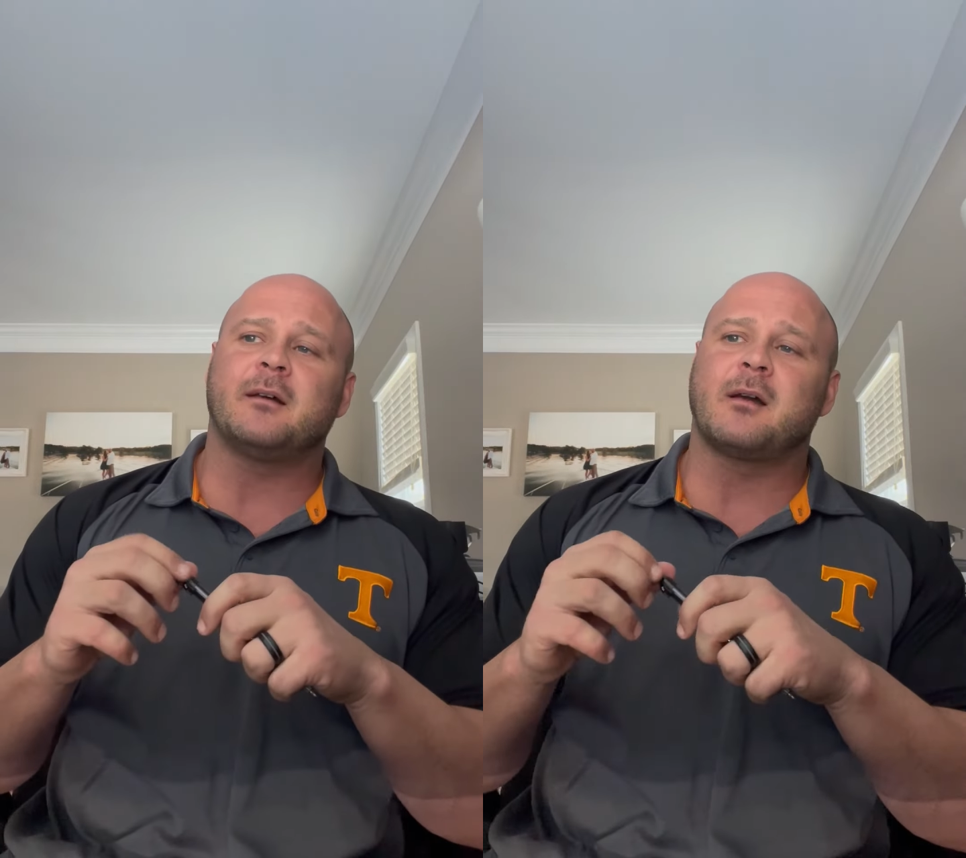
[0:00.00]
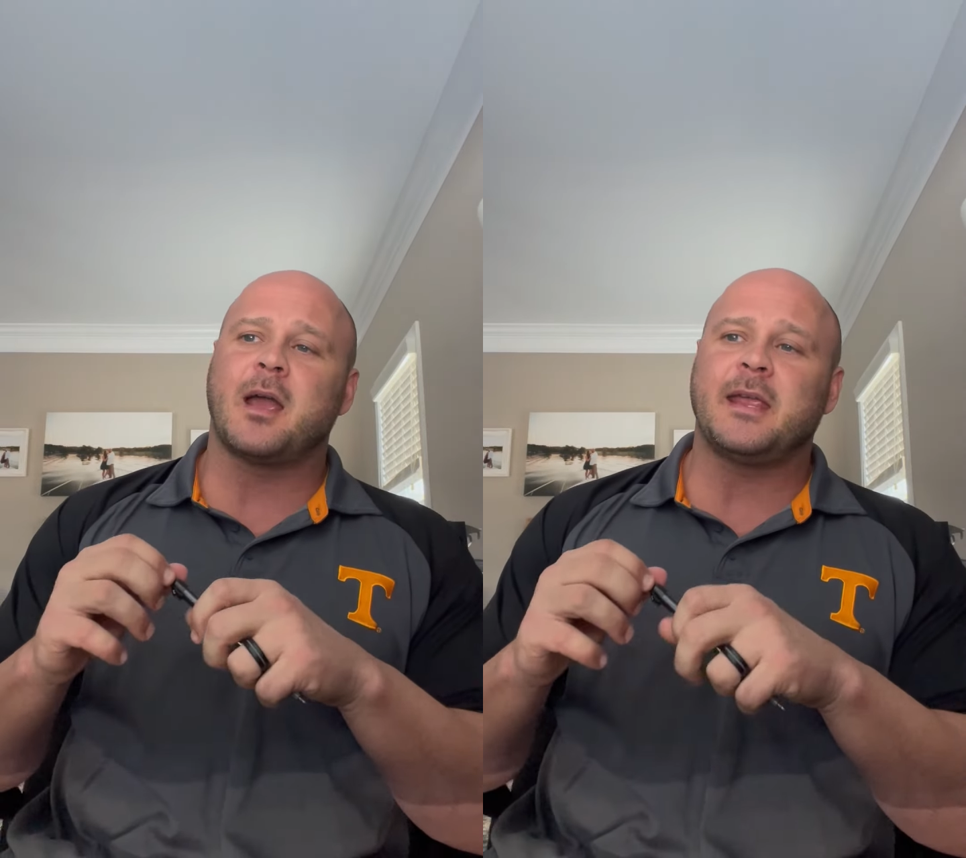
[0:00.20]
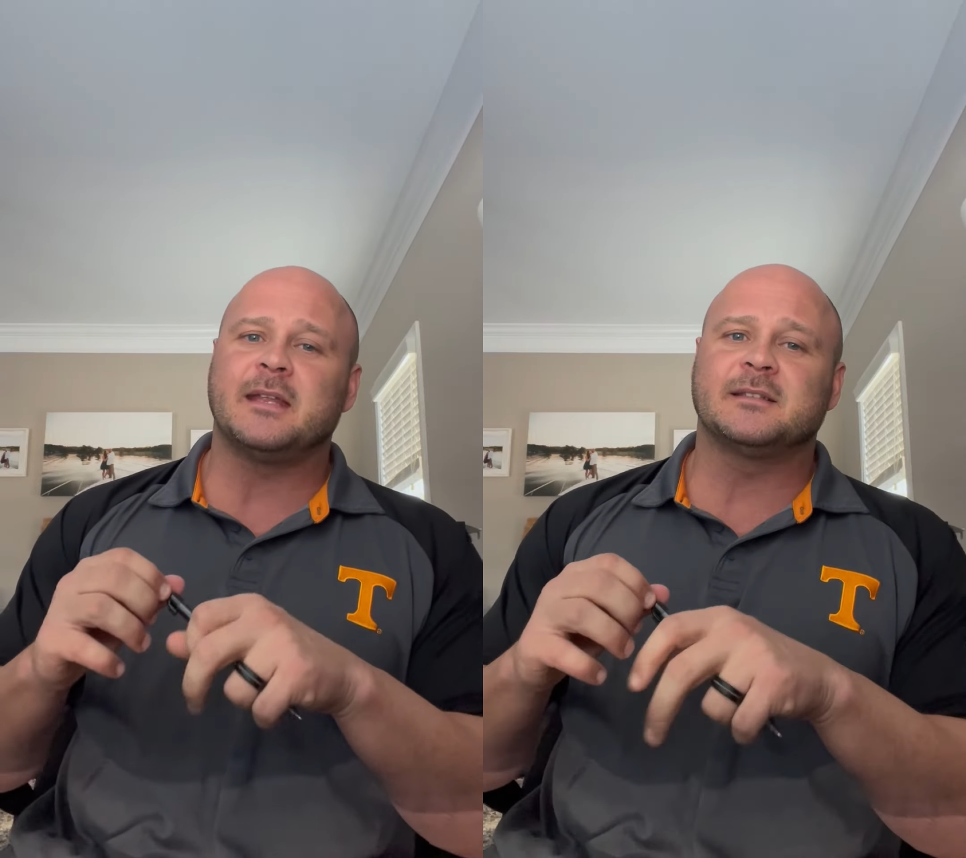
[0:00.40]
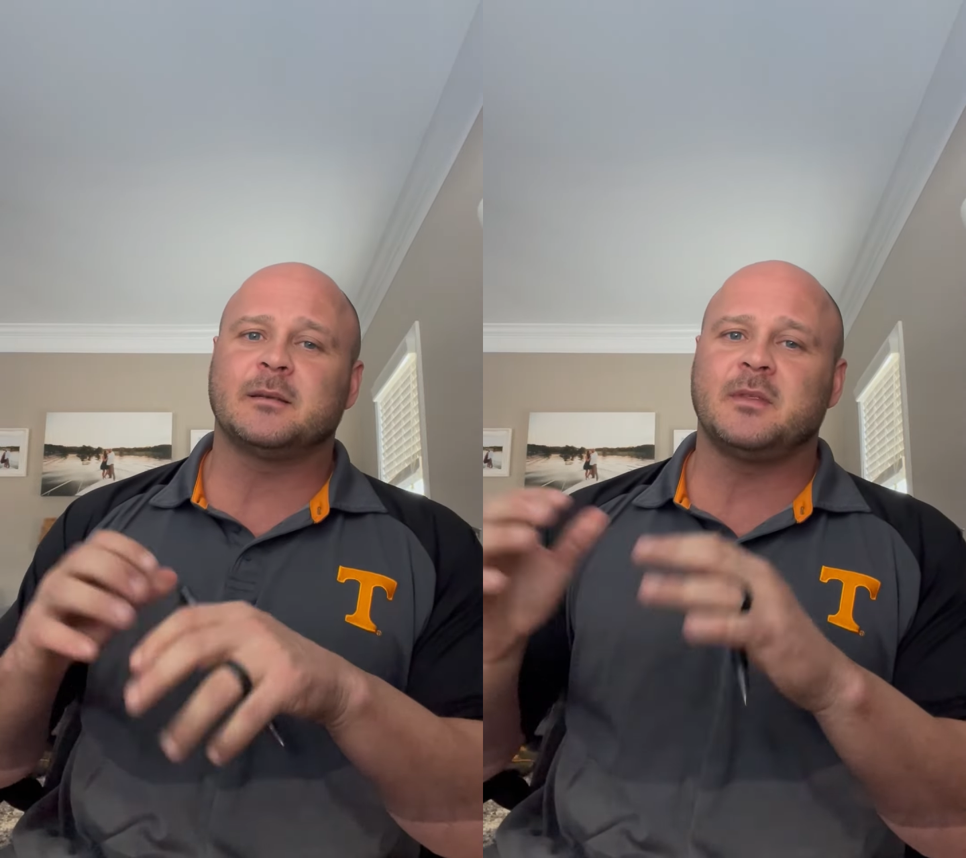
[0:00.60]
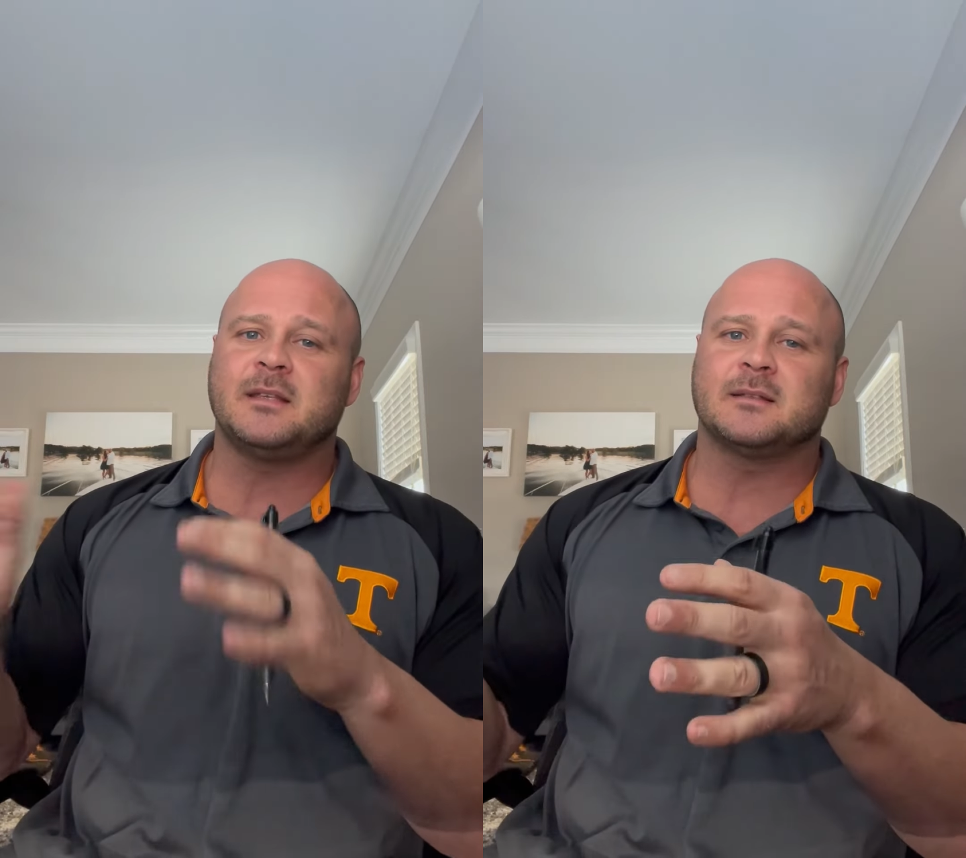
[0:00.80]
right, in some
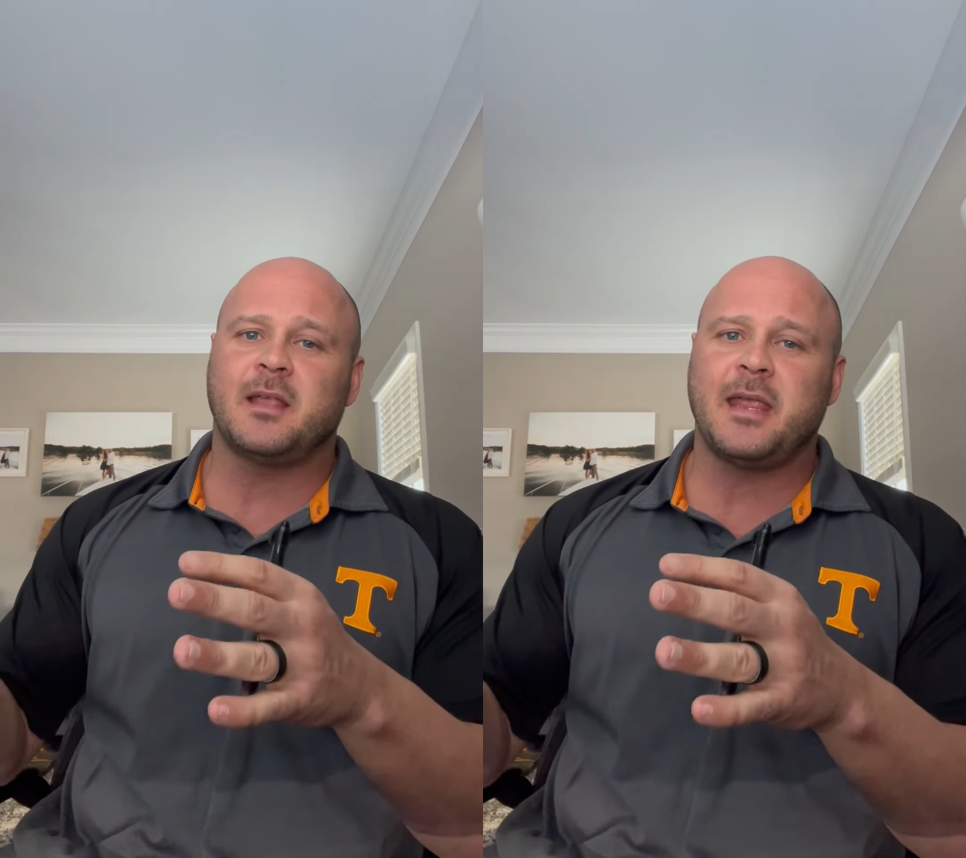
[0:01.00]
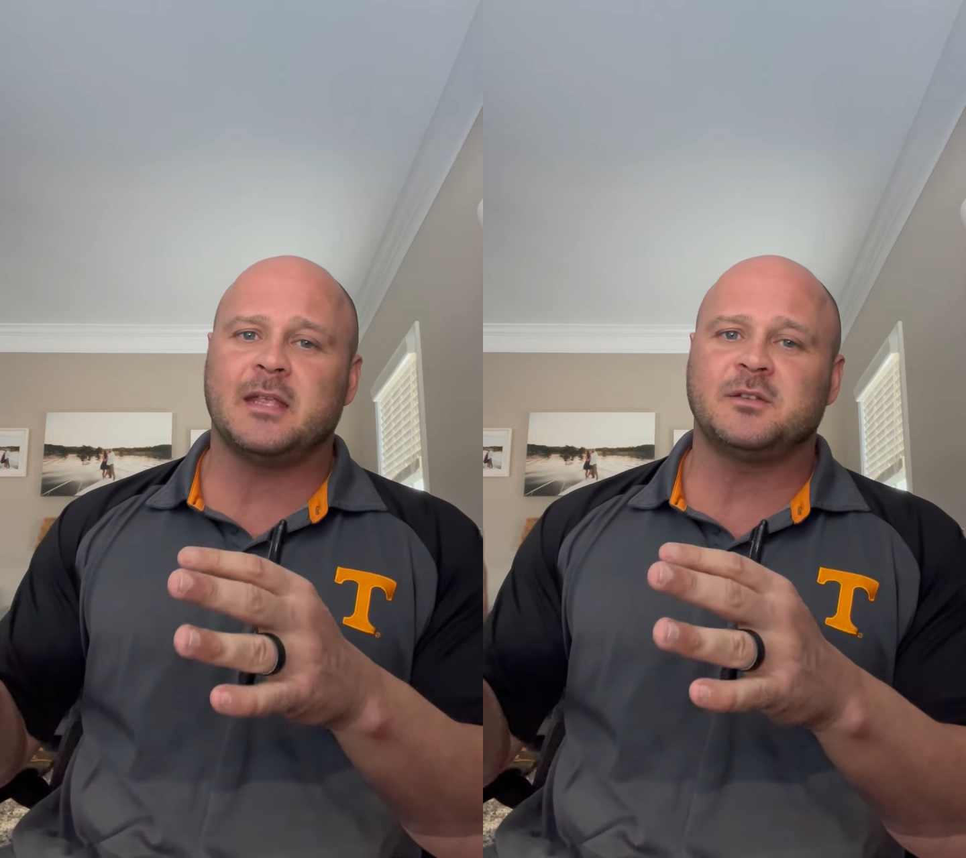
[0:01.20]
of these lands,